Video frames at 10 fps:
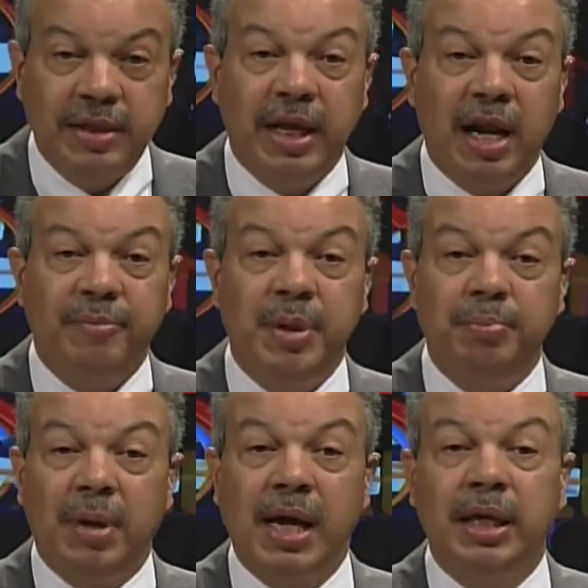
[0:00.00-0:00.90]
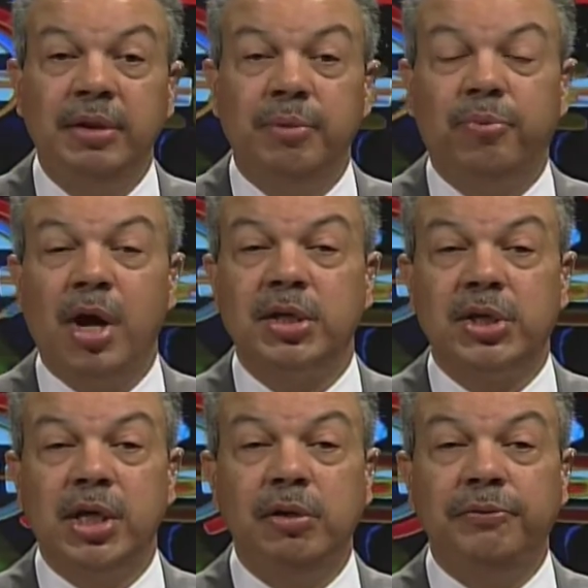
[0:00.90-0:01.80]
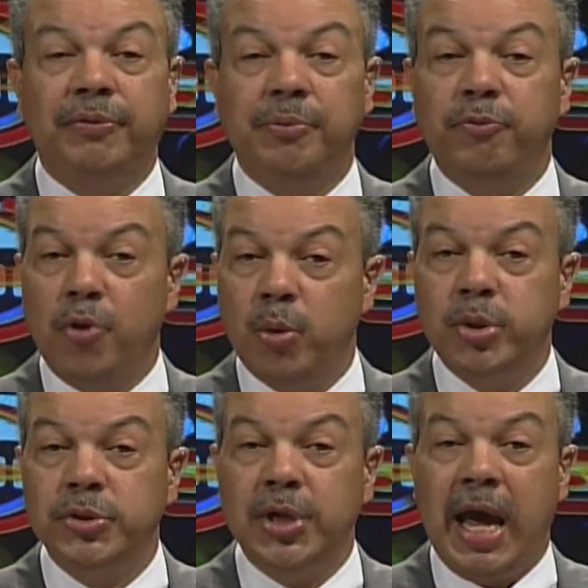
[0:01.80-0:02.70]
that have been blocking the Bronx-Kill from rowers